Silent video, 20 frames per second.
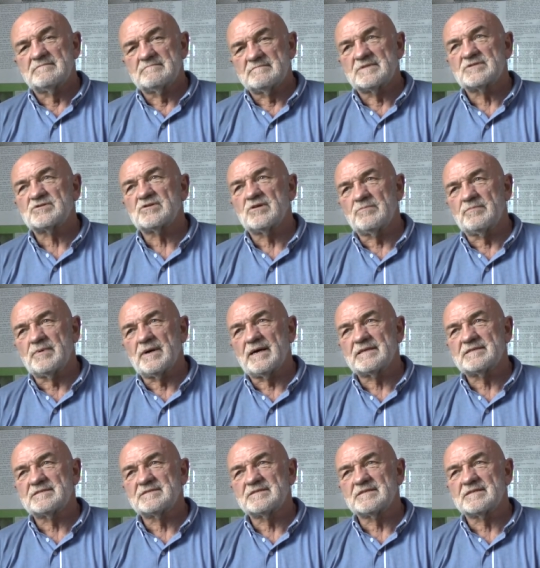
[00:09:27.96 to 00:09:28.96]
That's not
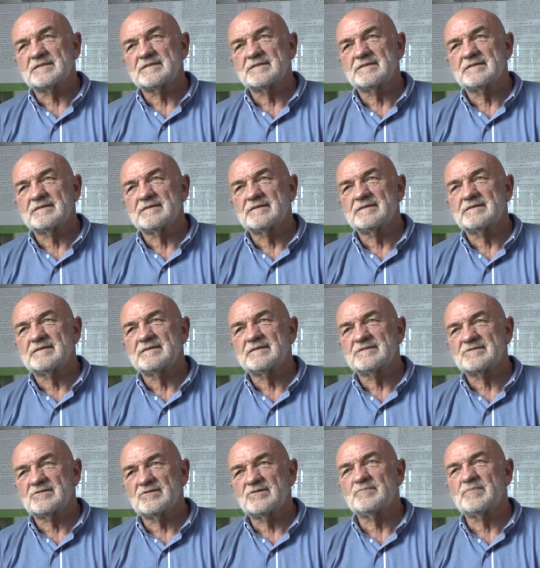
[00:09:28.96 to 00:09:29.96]
bad, is it?
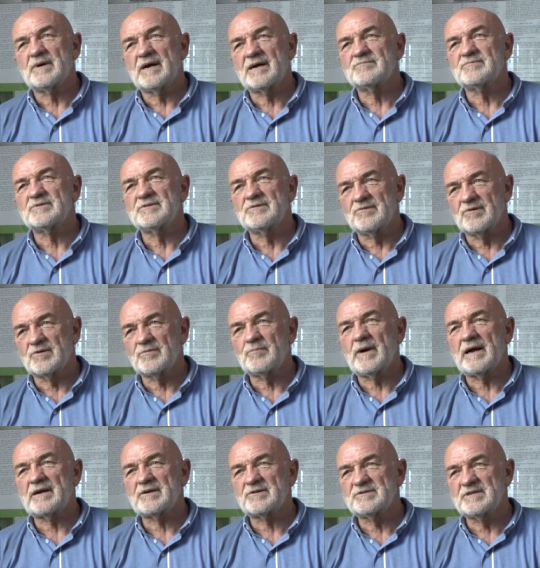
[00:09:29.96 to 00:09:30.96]
It's not bad when you look
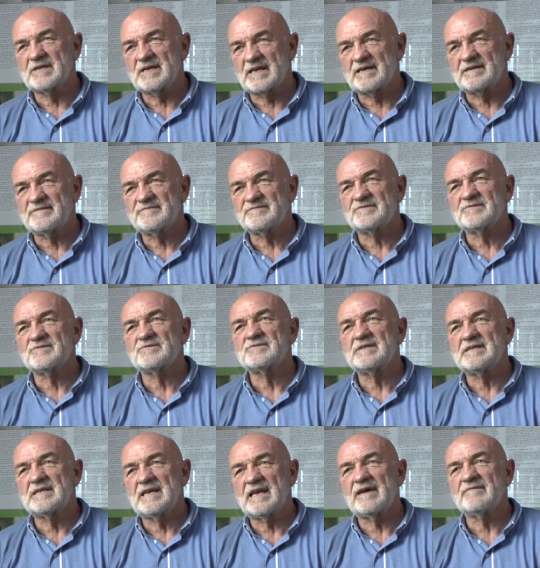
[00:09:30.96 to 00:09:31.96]
back on your life and
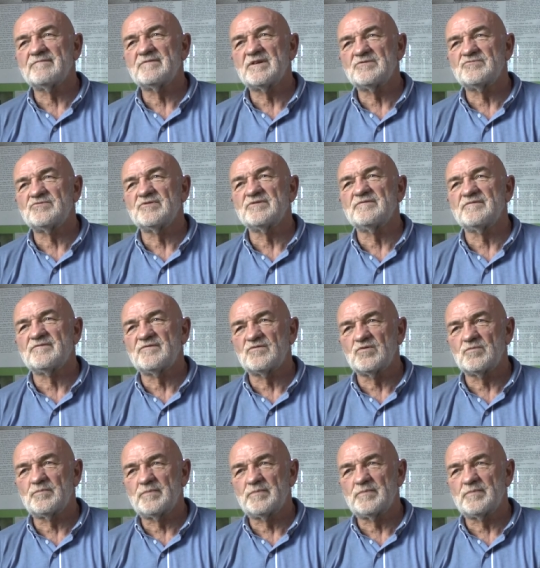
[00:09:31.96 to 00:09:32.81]
only 1,104